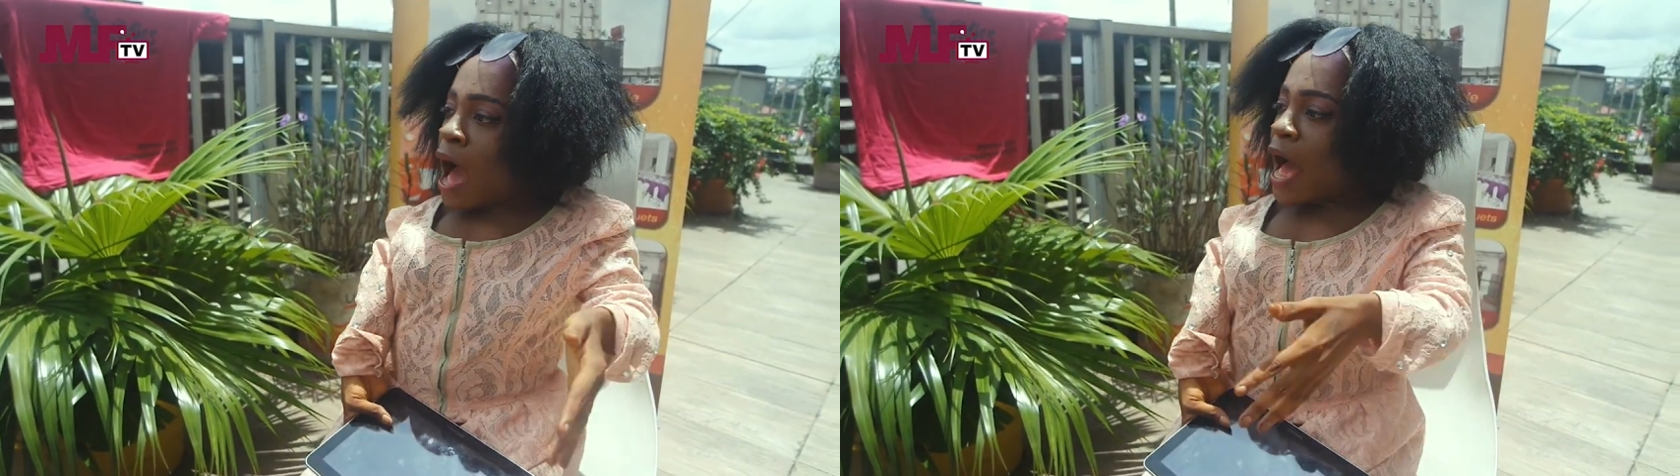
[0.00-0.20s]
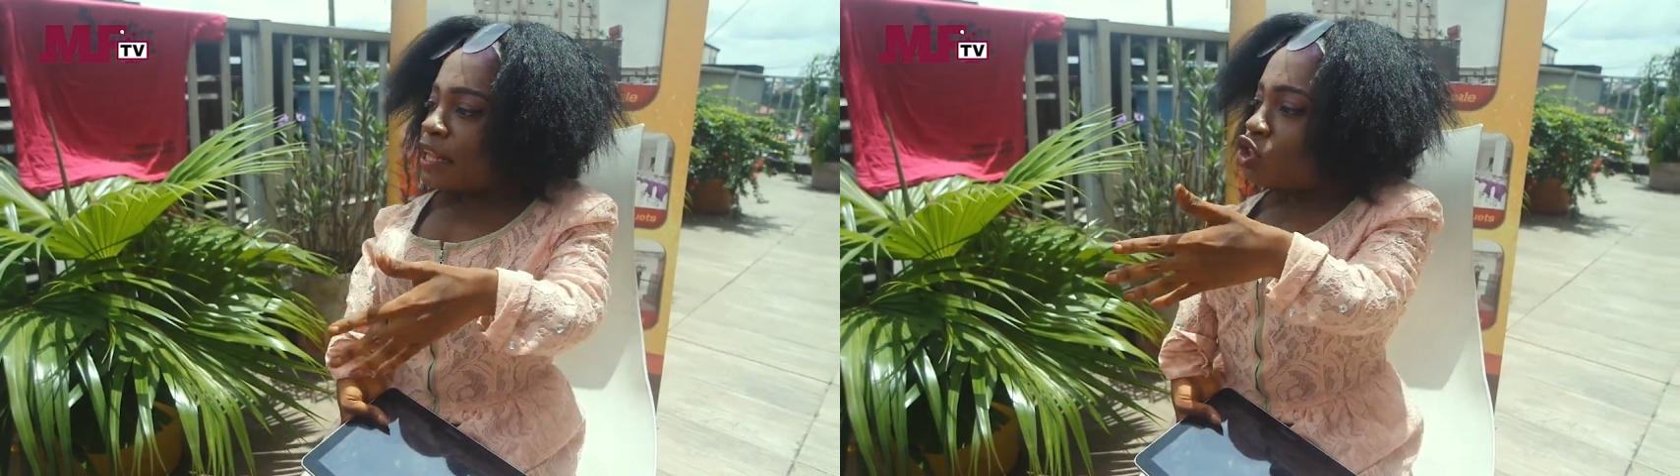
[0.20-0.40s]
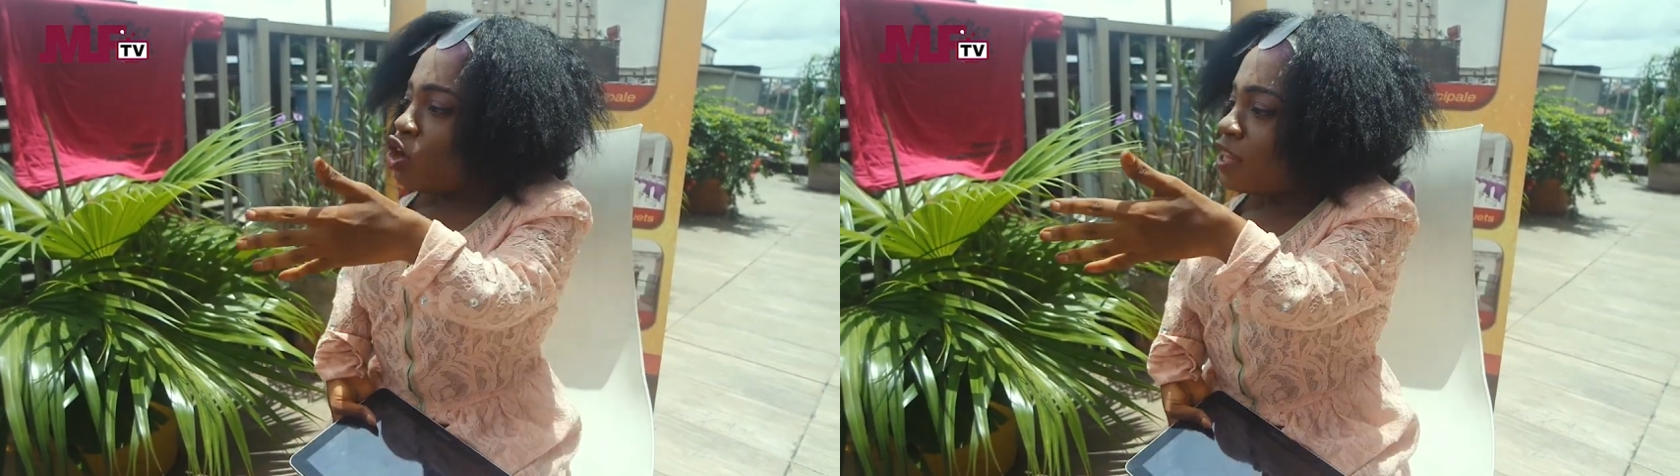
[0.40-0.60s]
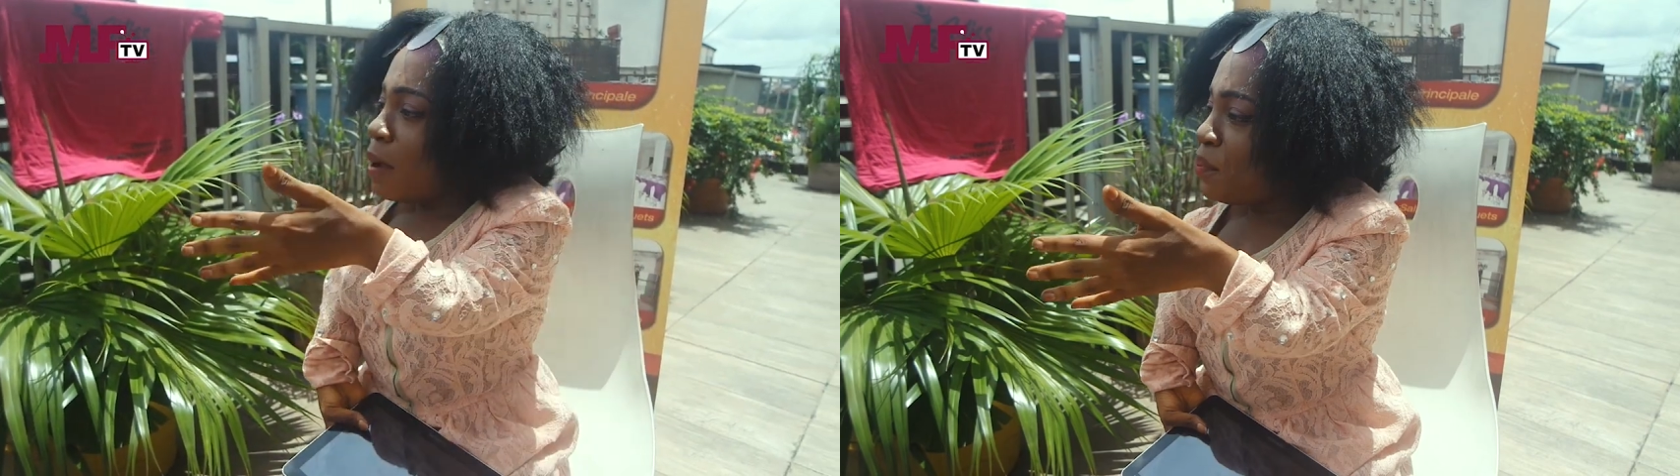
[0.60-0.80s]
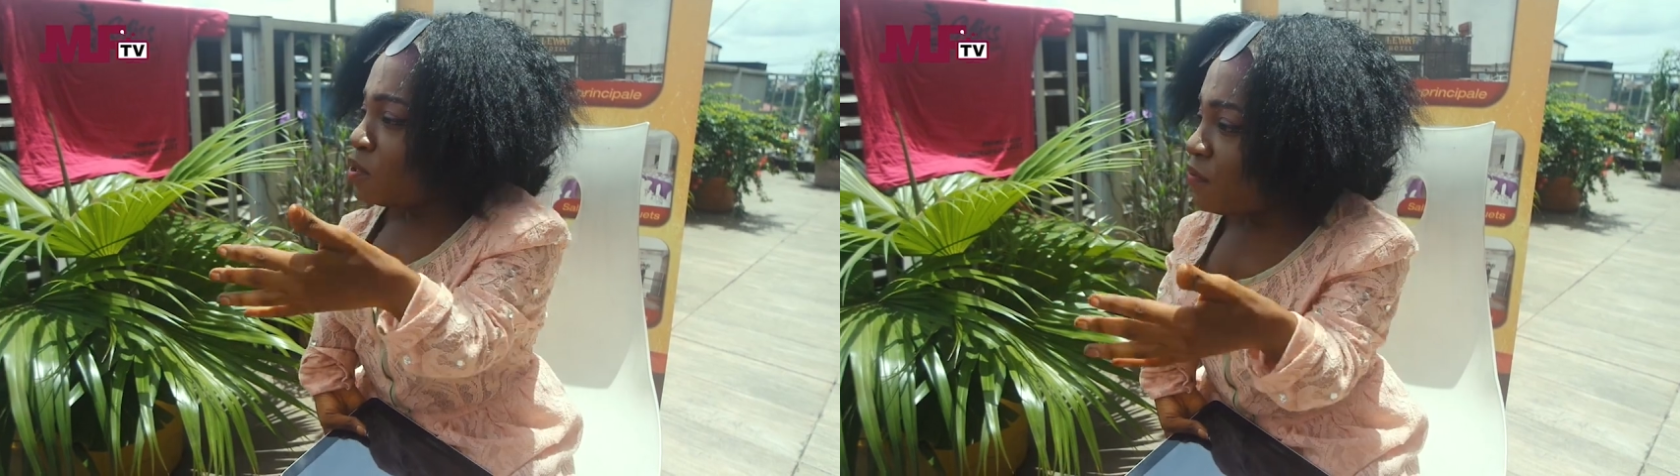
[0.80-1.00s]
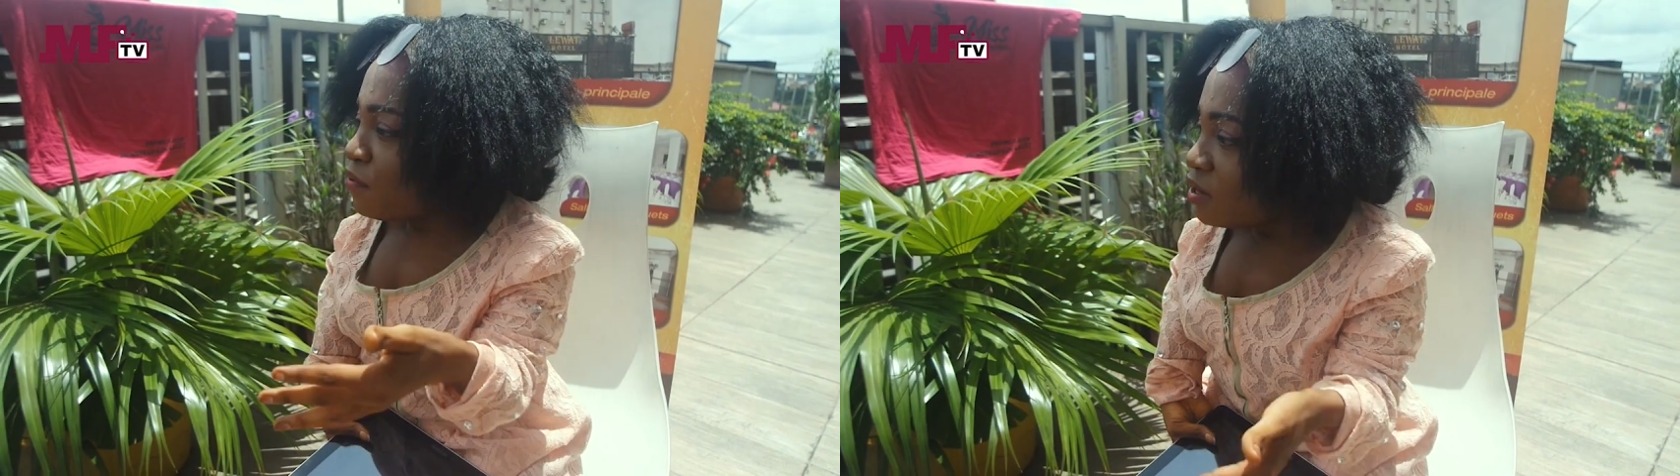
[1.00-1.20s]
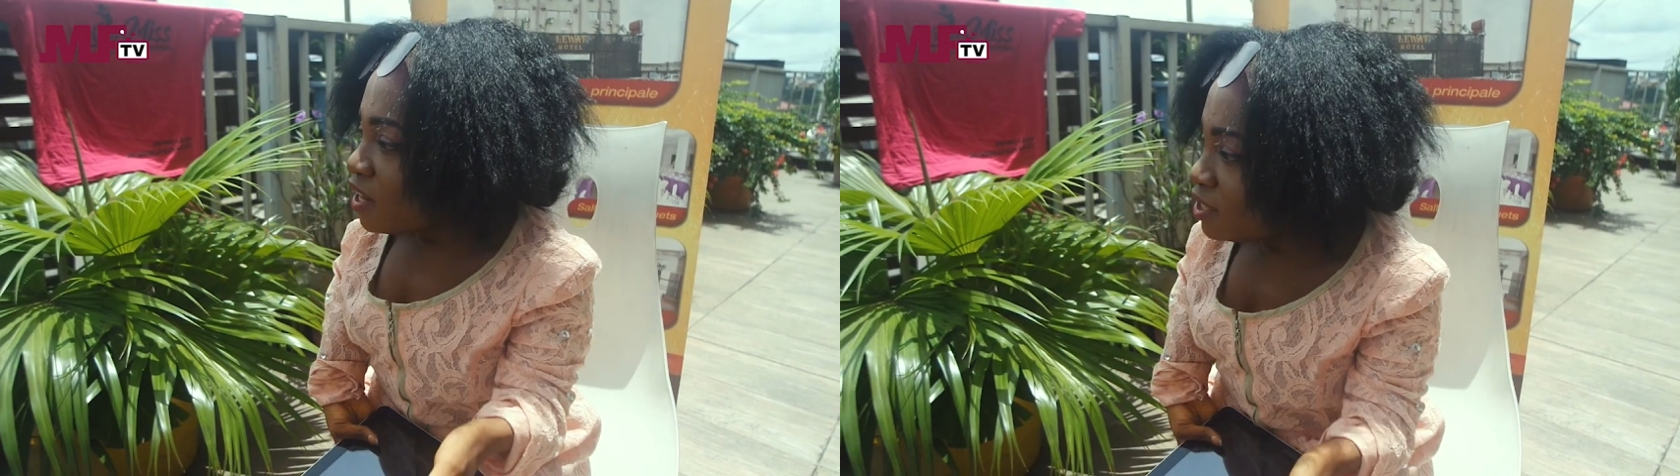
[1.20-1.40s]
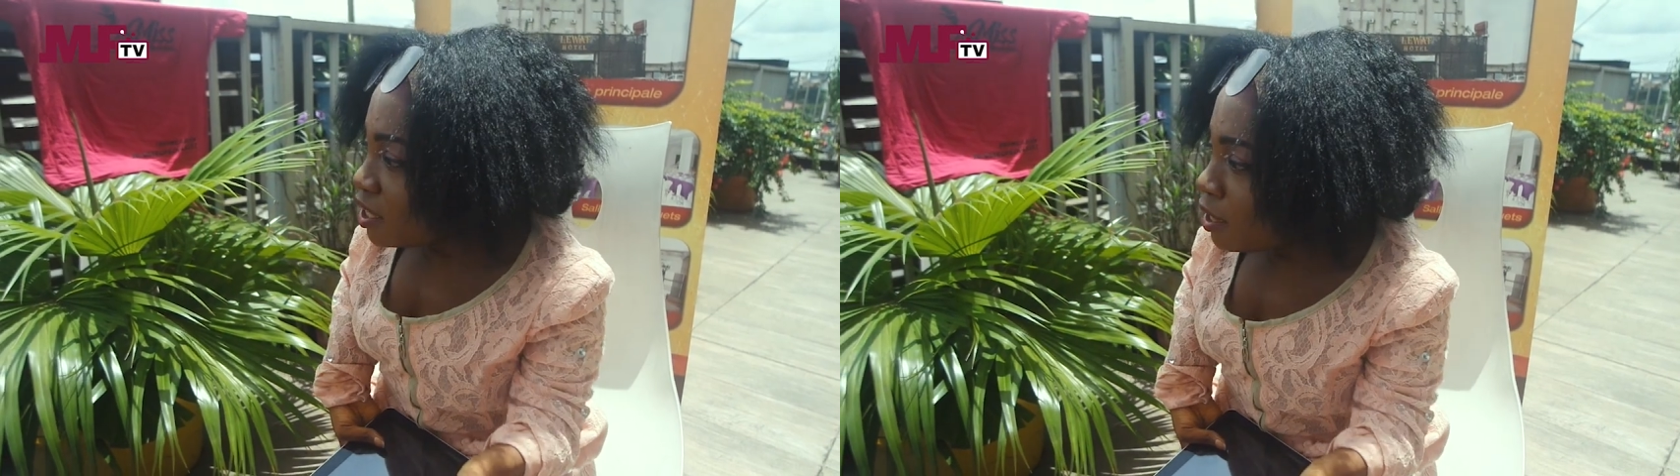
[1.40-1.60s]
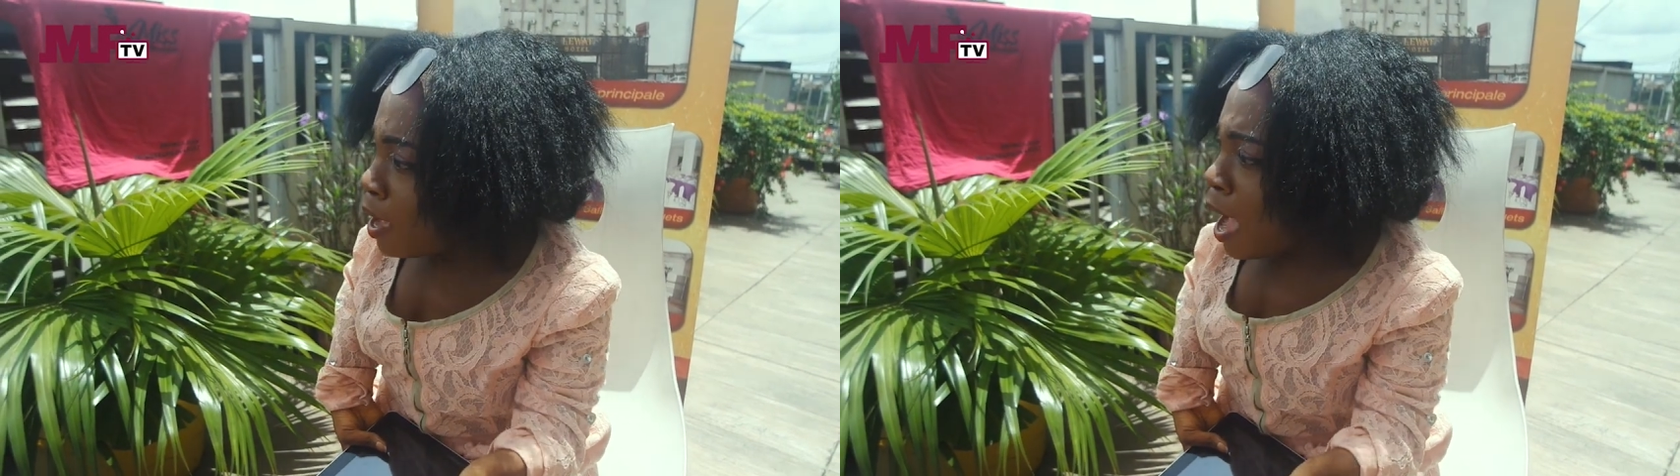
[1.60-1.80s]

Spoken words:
another beautiful lady,